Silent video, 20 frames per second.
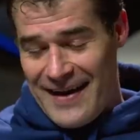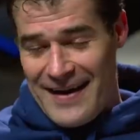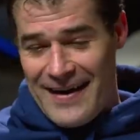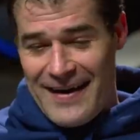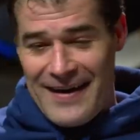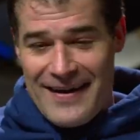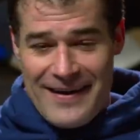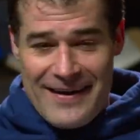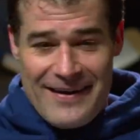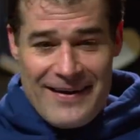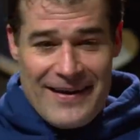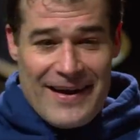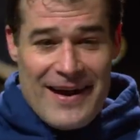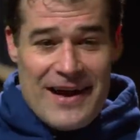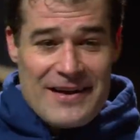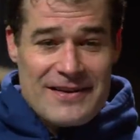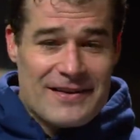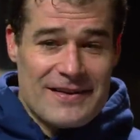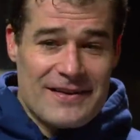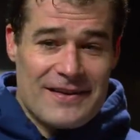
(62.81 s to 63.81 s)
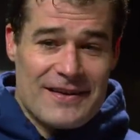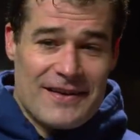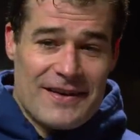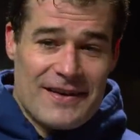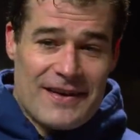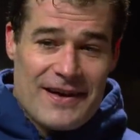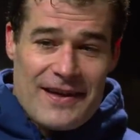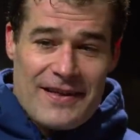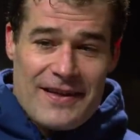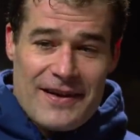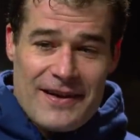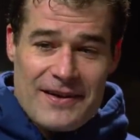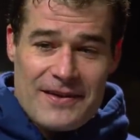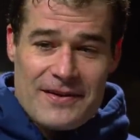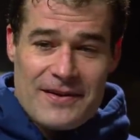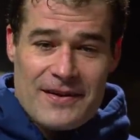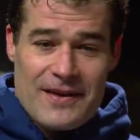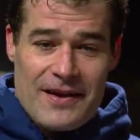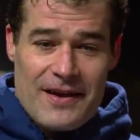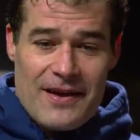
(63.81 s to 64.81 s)
I think it
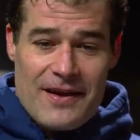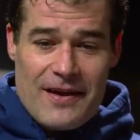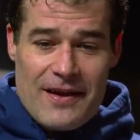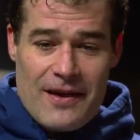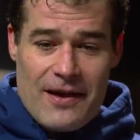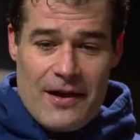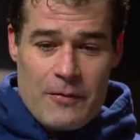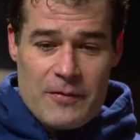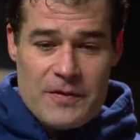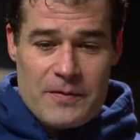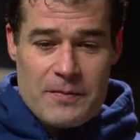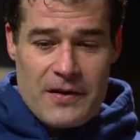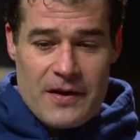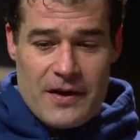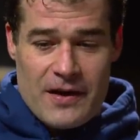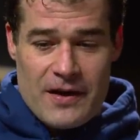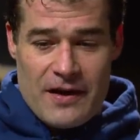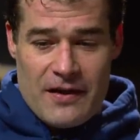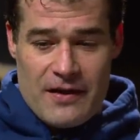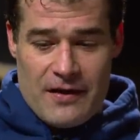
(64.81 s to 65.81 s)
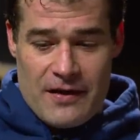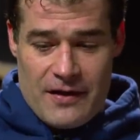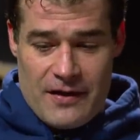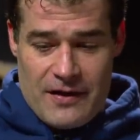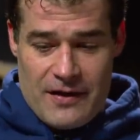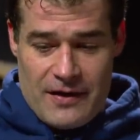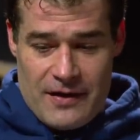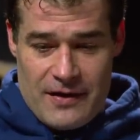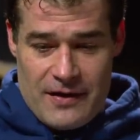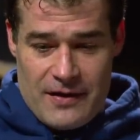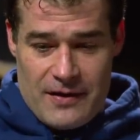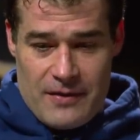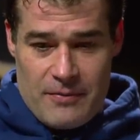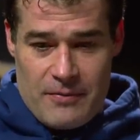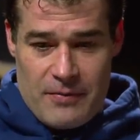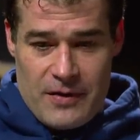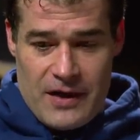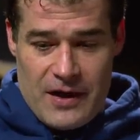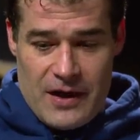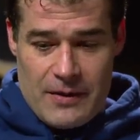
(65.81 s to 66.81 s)
helps me. I
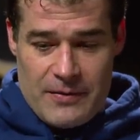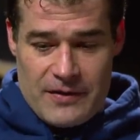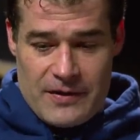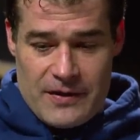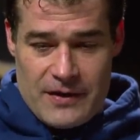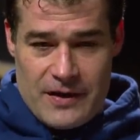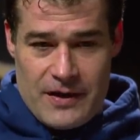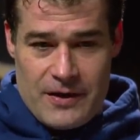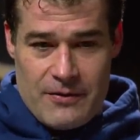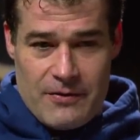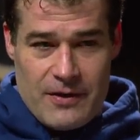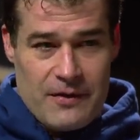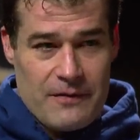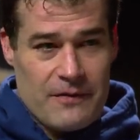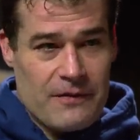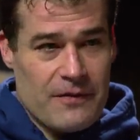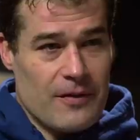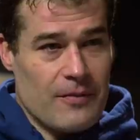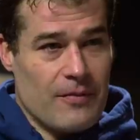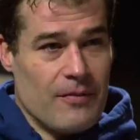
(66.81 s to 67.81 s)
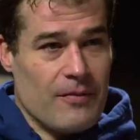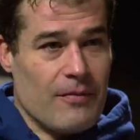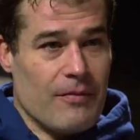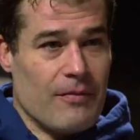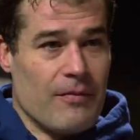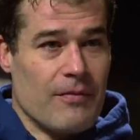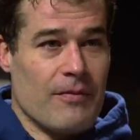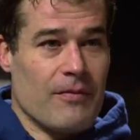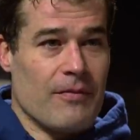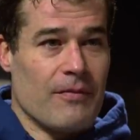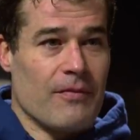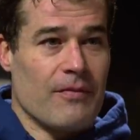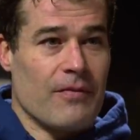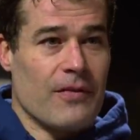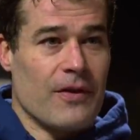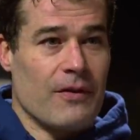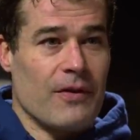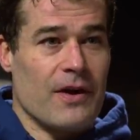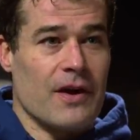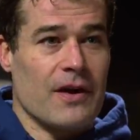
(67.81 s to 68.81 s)
think being able to get away from
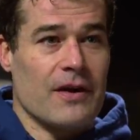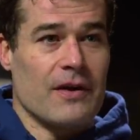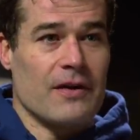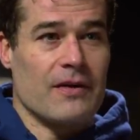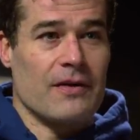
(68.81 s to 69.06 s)
the rink